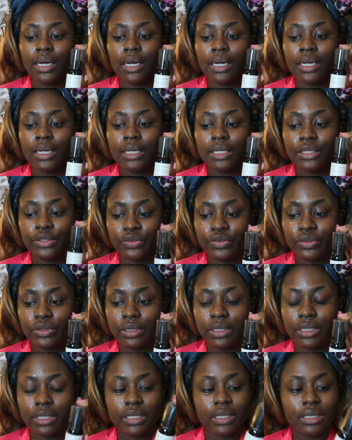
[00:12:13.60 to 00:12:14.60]

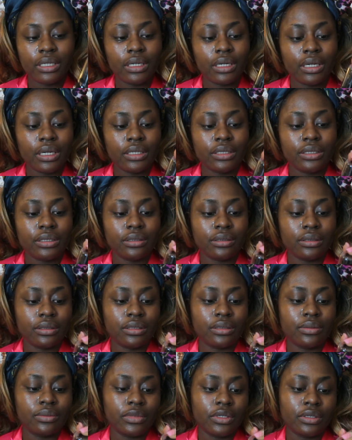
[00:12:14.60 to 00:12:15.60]
literally
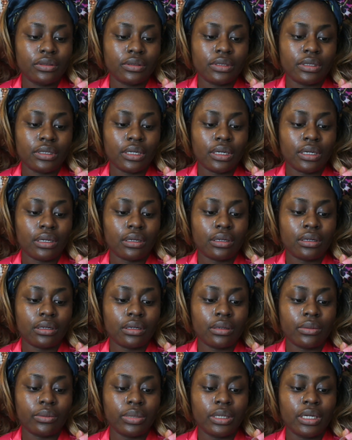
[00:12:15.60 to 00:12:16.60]
smells like
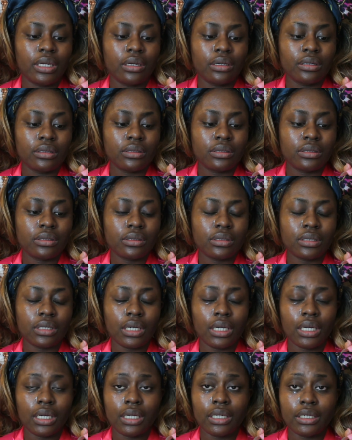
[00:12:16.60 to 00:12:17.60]
plants.
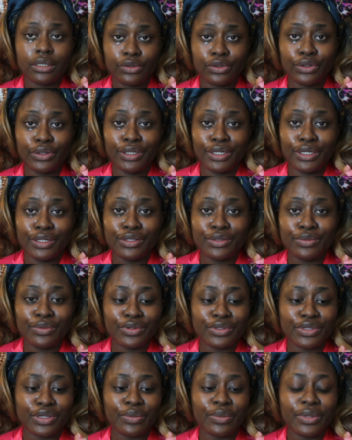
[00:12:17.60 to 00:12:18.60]
It literally
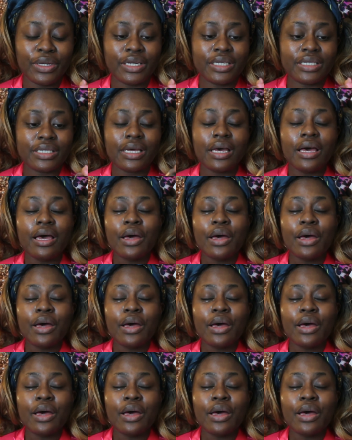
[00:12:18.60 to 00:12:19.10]
smells like plants.